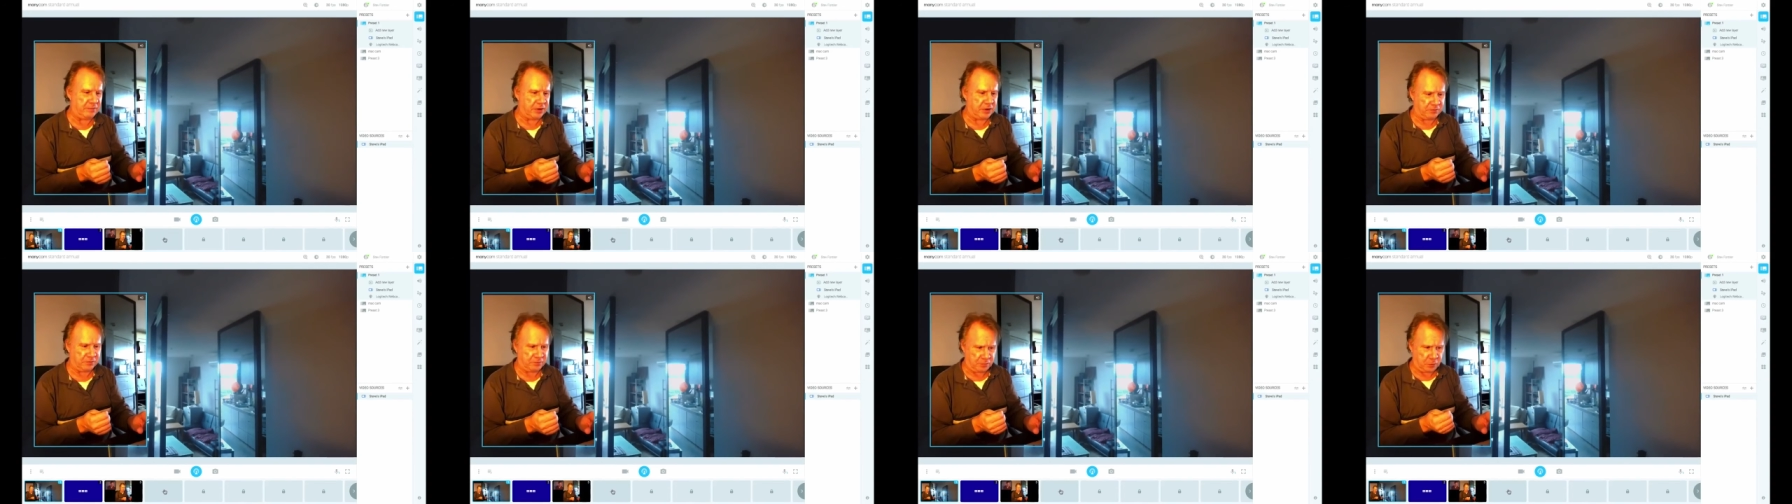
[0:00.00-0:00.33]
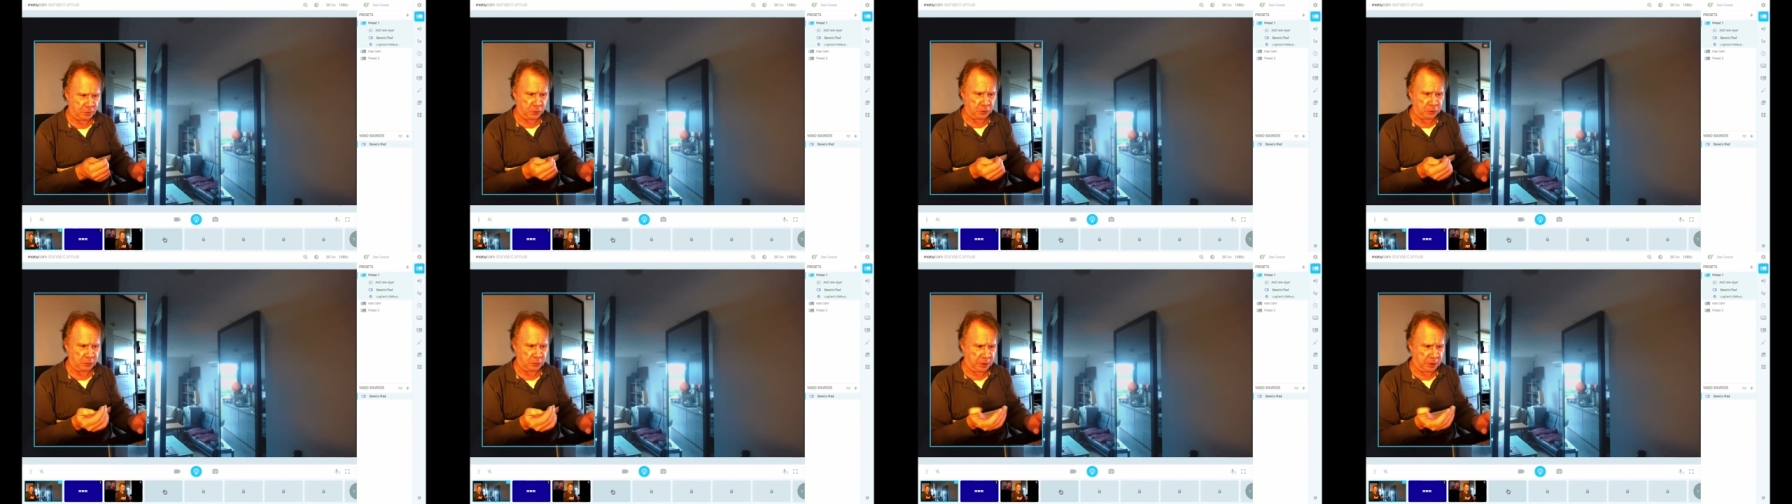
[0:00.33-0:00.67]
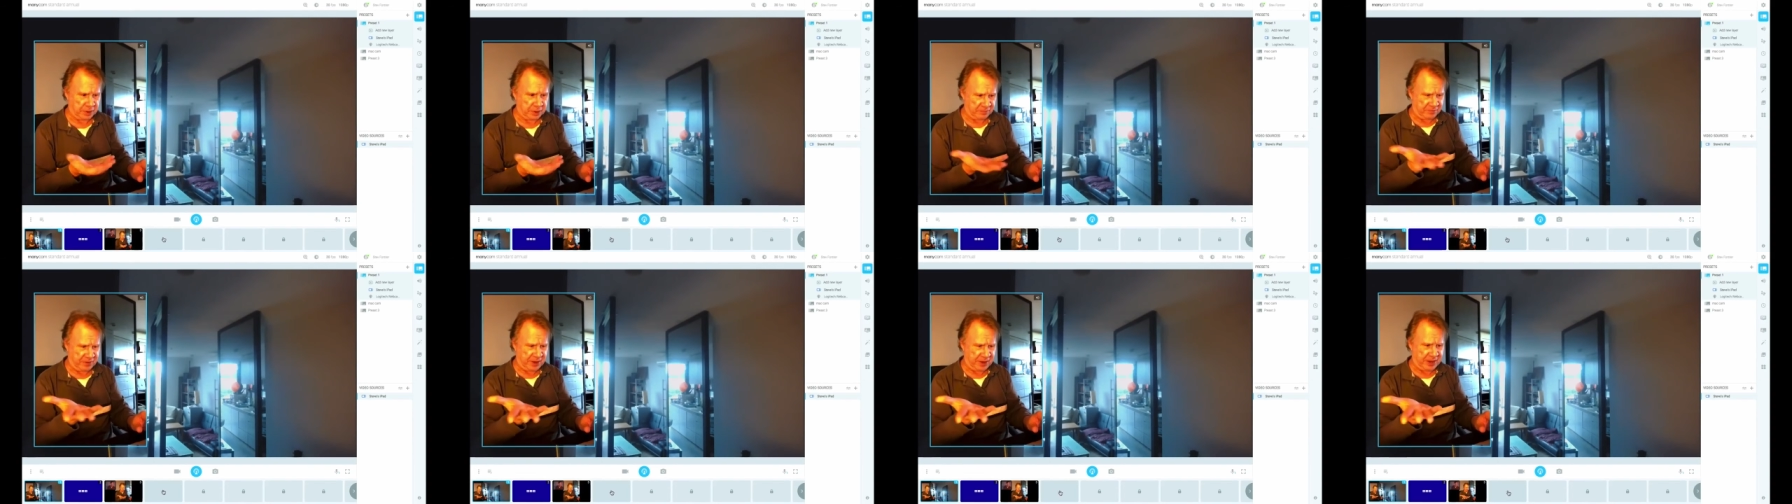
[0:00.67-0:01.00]
I've got a 4th
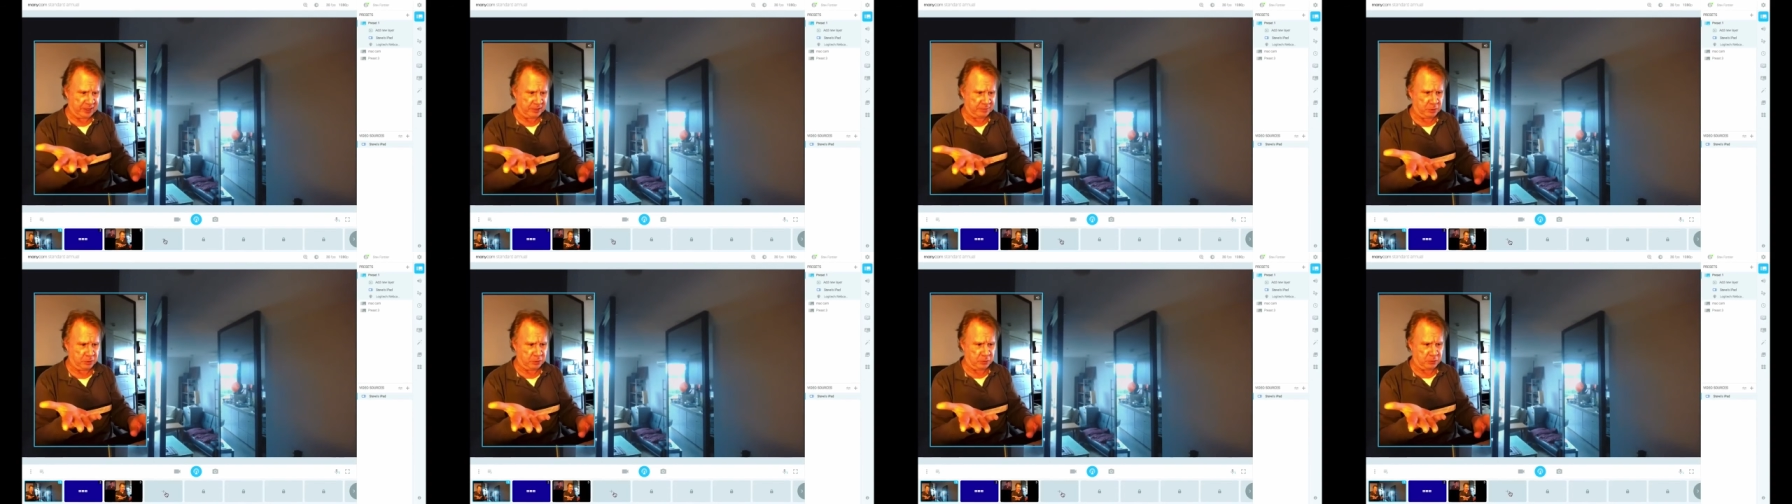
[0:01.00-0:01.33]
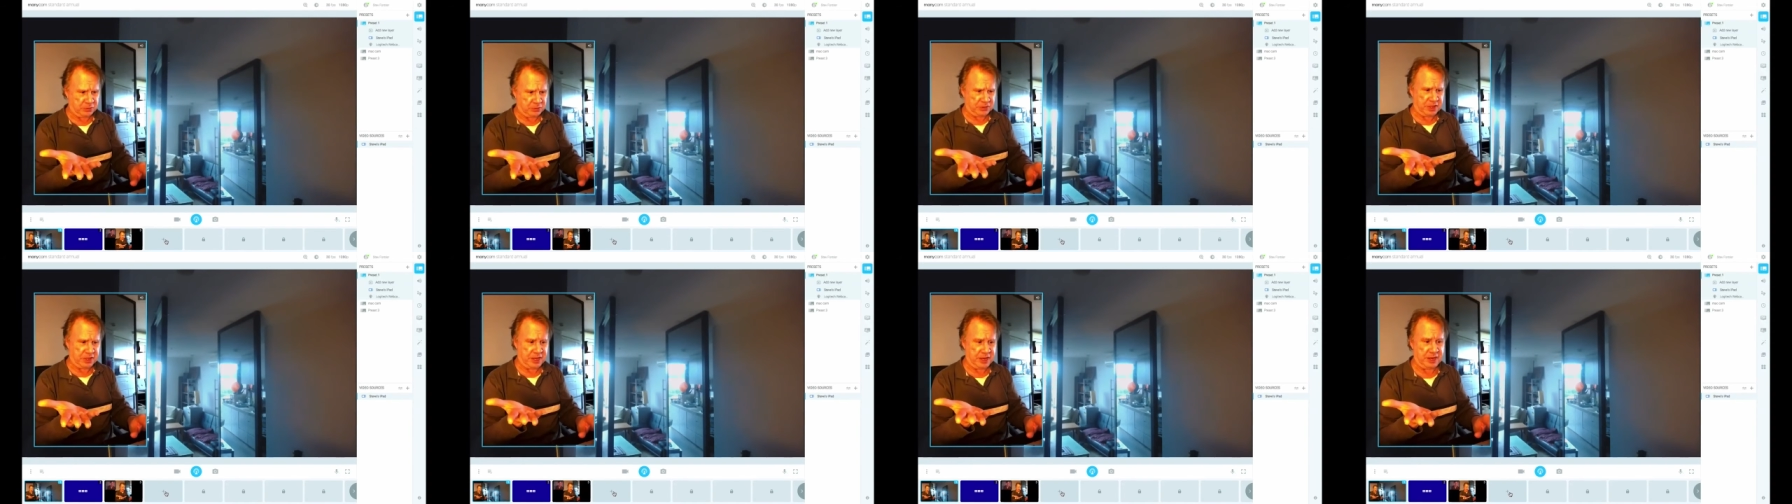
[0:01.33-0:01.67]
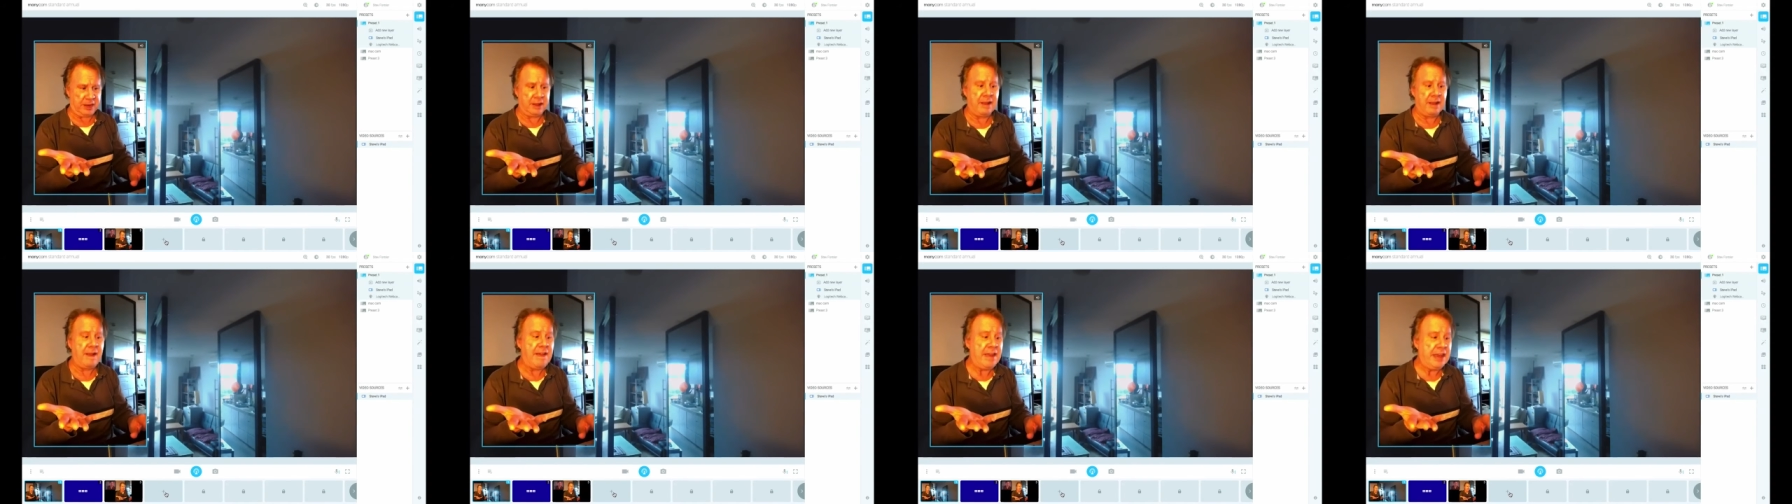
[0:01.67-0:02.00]
one available with
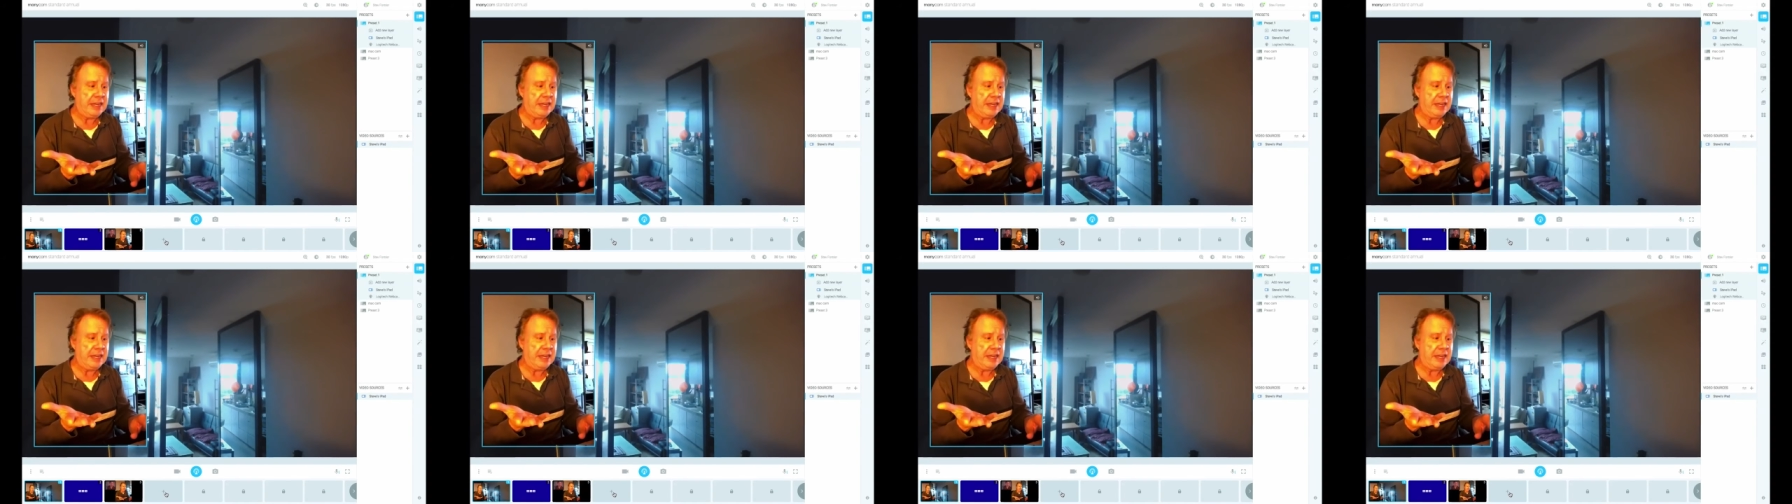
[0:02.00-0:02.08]
the